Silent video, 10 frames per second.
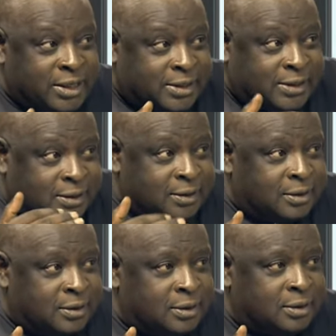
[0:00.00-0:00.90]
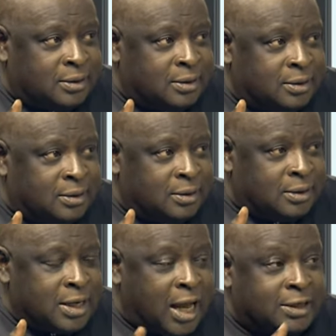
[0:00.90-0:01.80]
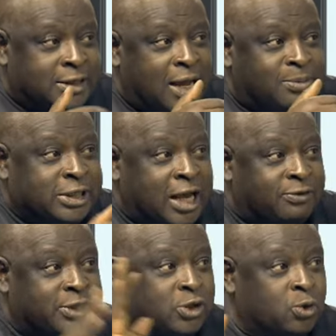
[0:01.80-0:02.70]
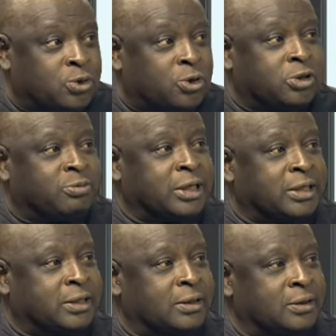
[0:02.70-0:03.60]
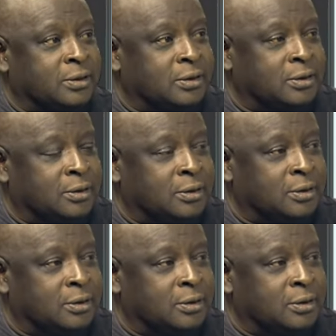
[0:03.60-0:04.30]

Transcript: Time waits. And time serves his own judgment.